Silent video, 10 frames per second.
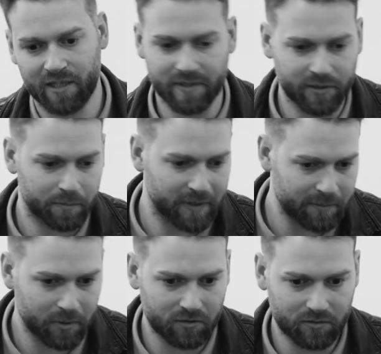can meet new
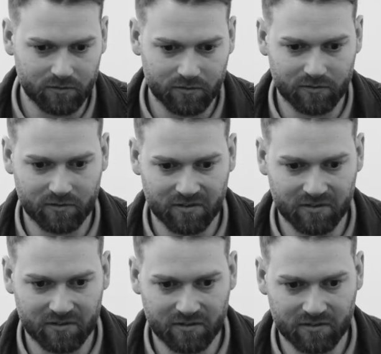people,
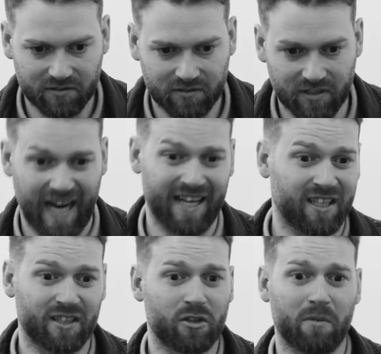and I
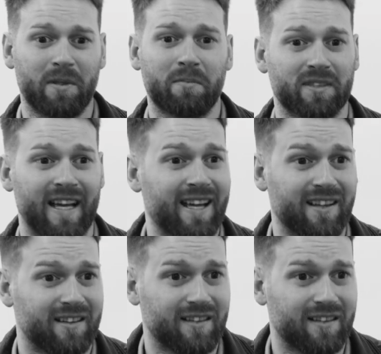can cut people's hair.